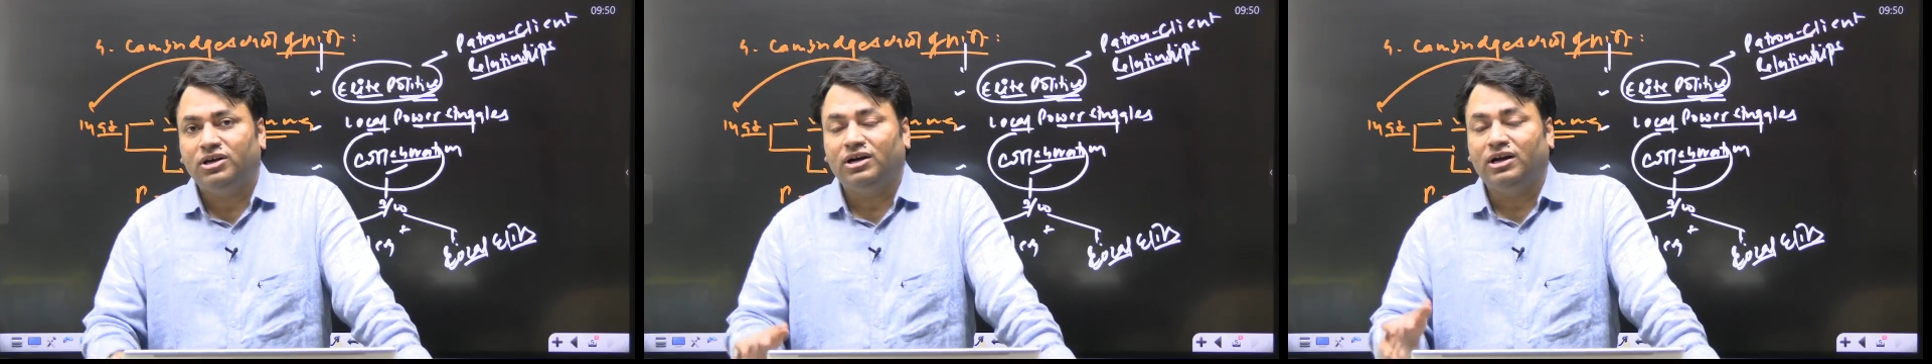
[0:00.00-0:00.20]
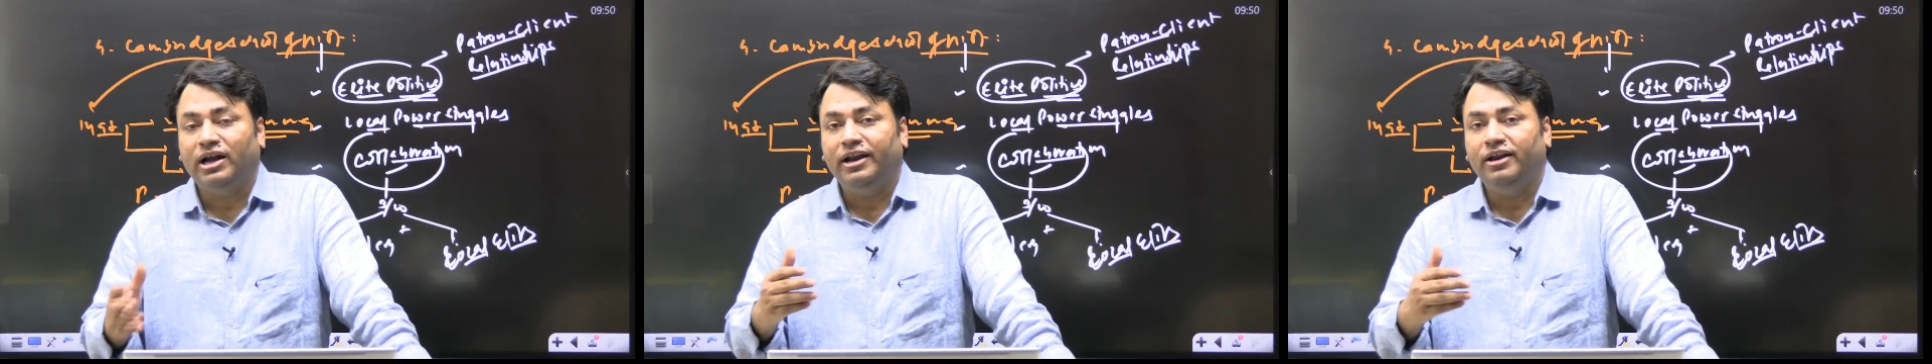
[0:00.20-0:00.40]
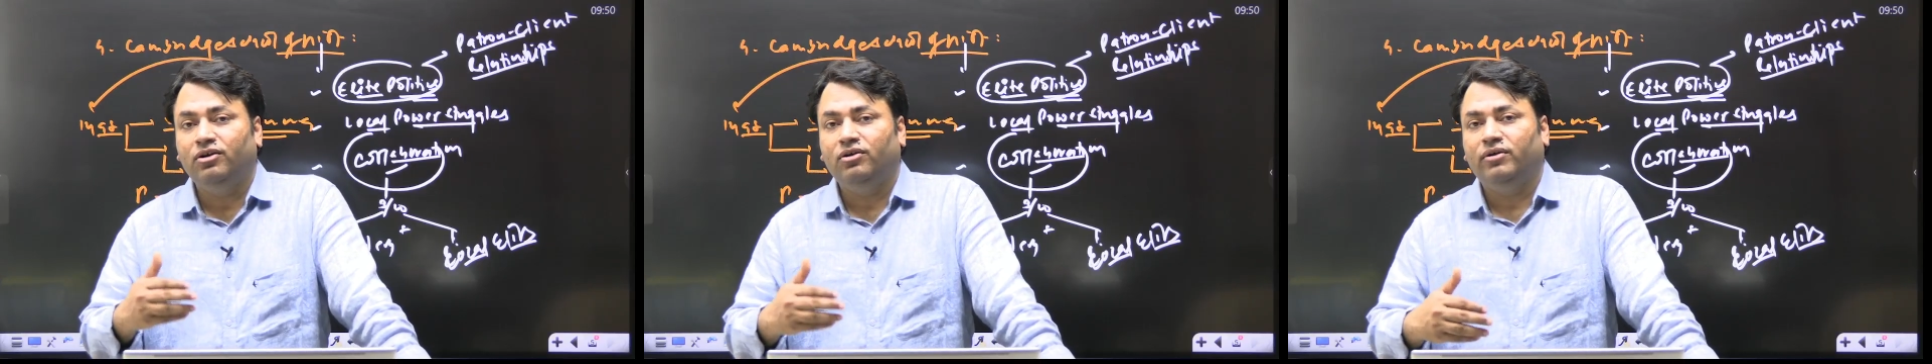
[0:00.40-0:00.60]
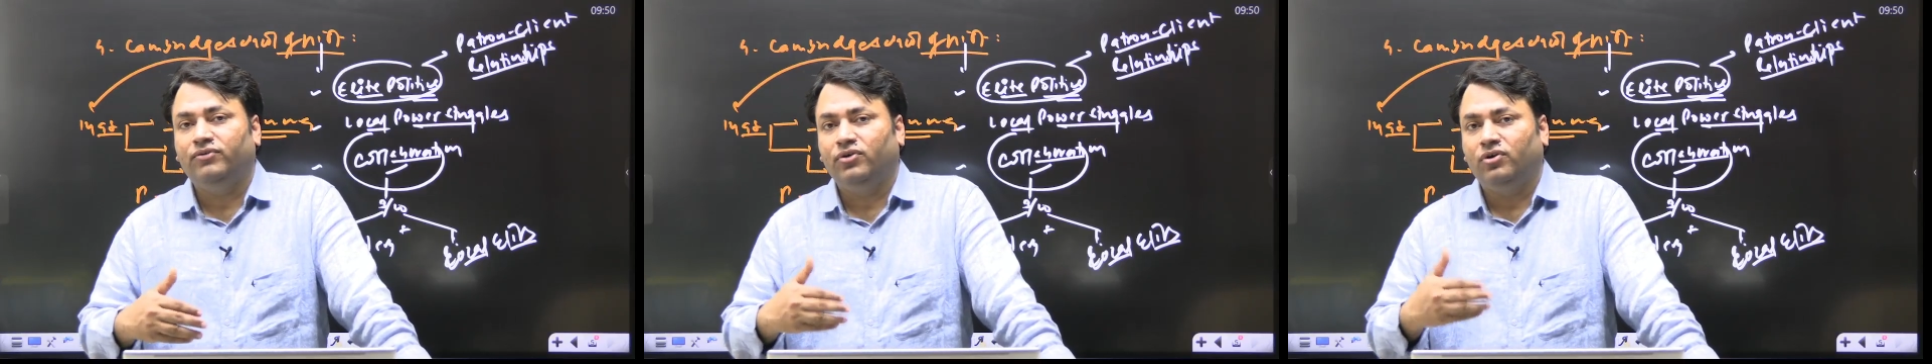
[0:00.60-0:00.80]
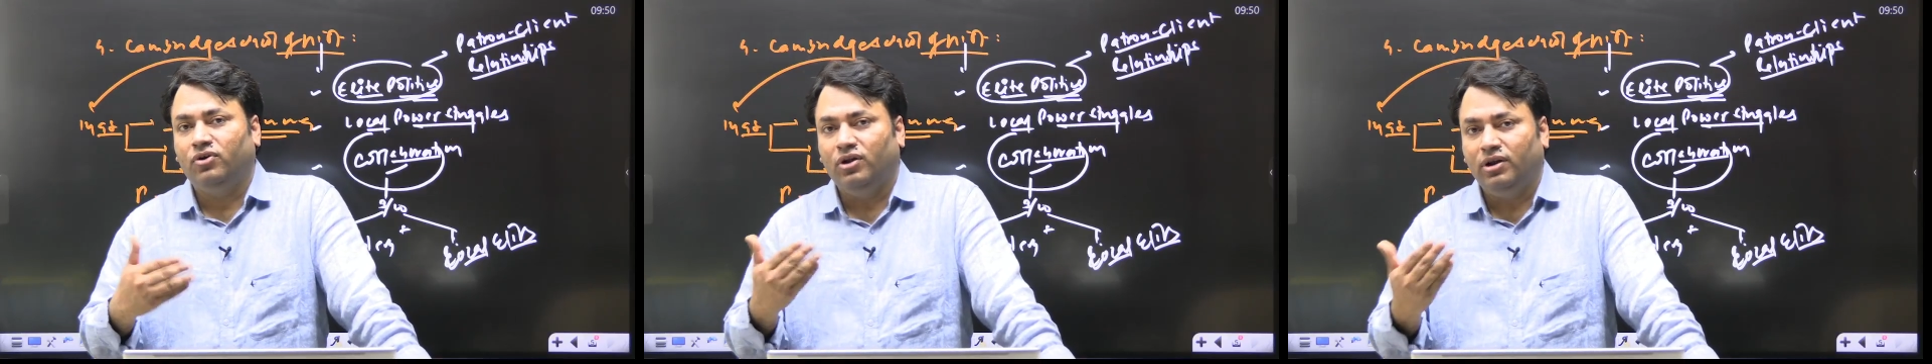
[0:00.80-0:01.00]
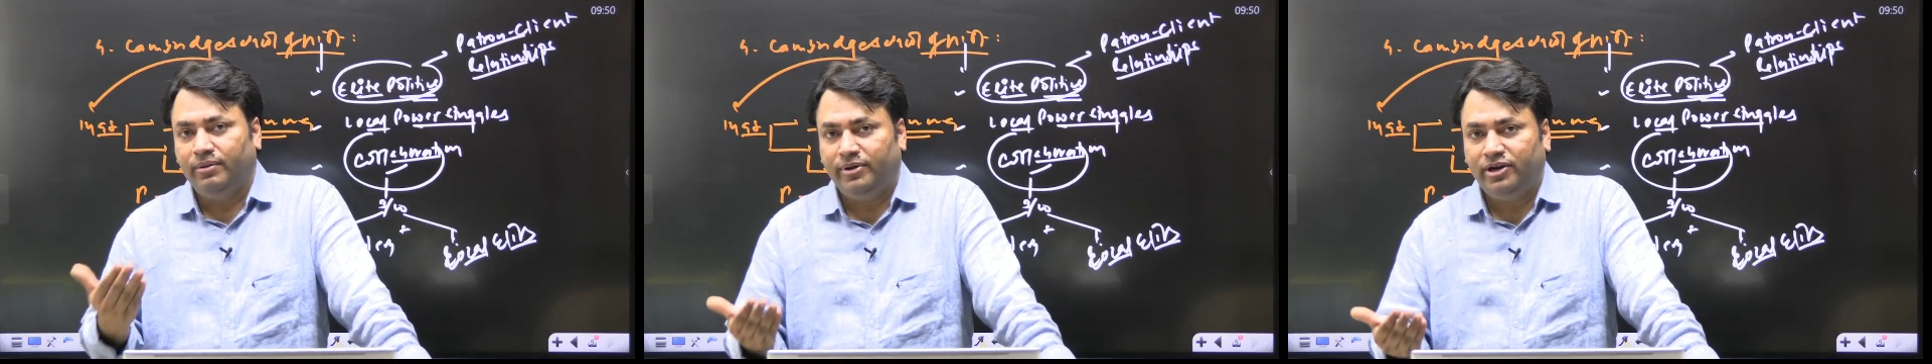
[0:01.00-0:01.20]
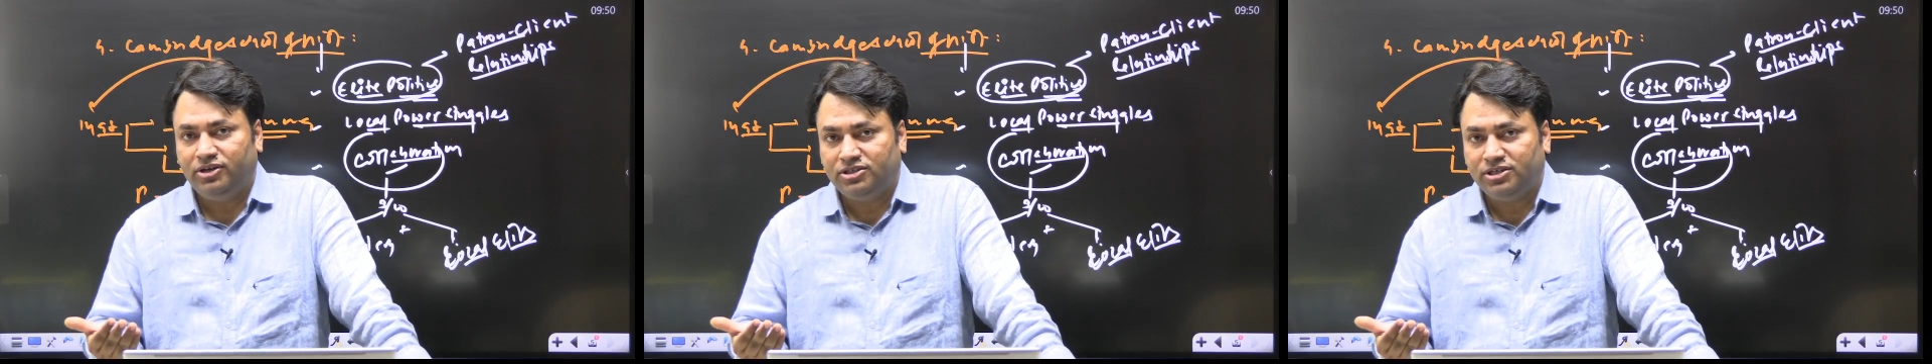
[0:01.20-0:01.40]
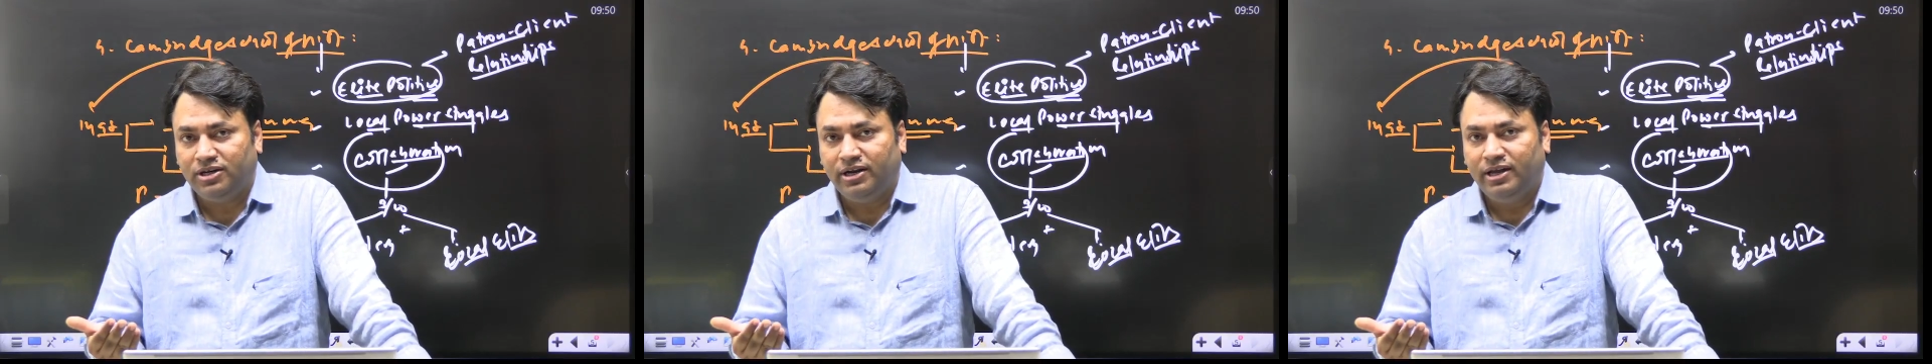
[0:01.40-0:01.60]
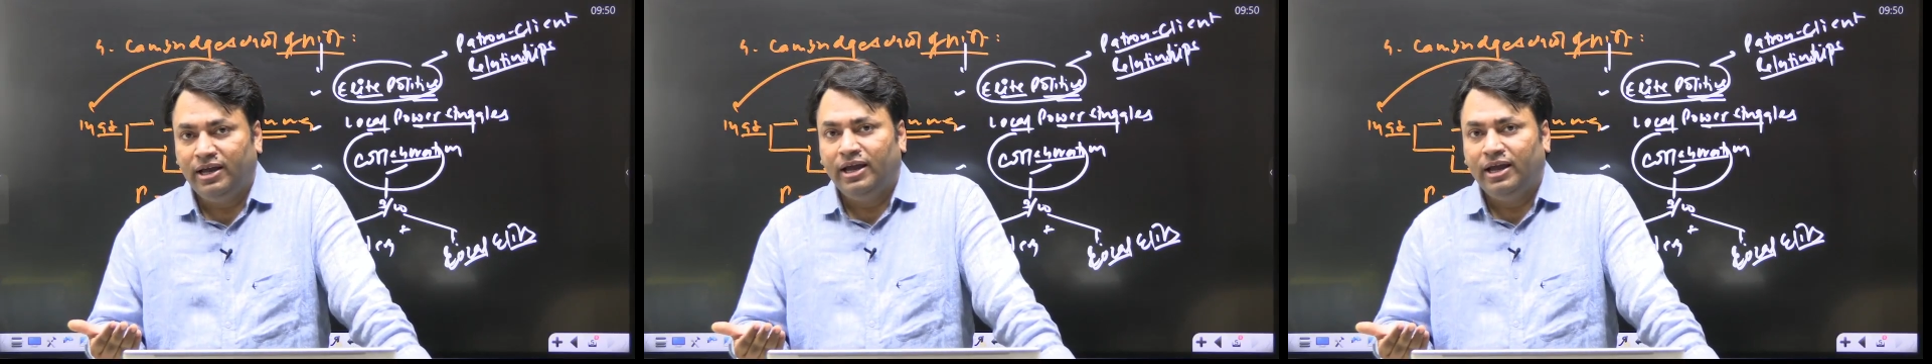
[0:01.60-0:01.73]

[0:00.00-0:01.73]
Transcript: A kind of collaboration,